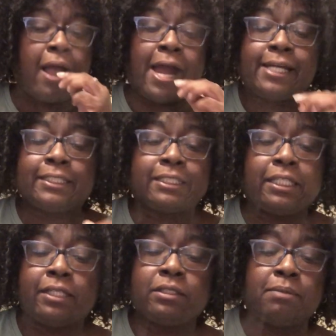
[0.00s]
I had
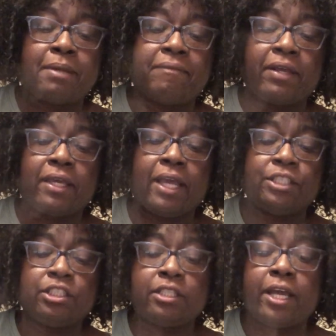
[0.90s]
canceled my
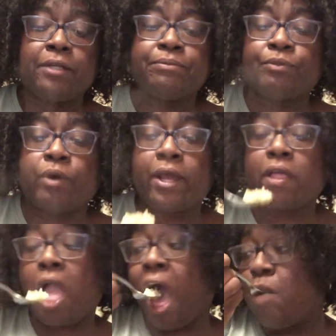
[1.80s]
vacation day,
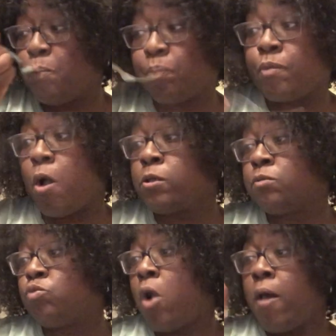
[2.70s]
right?
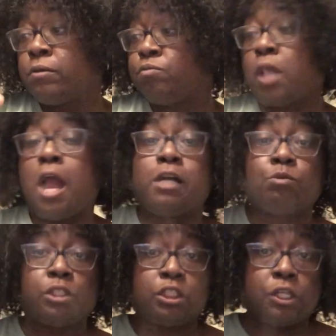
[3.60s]
I had
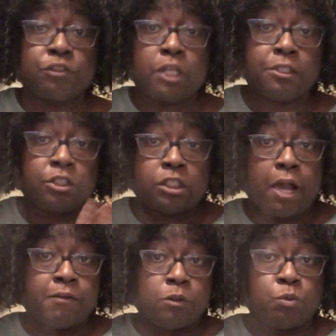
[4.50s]
originally scheduled, because
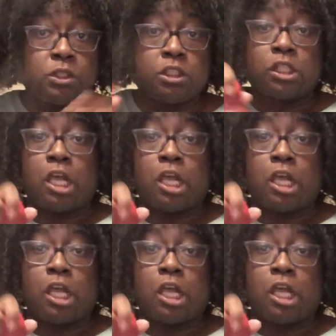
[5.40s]
y'all know we went to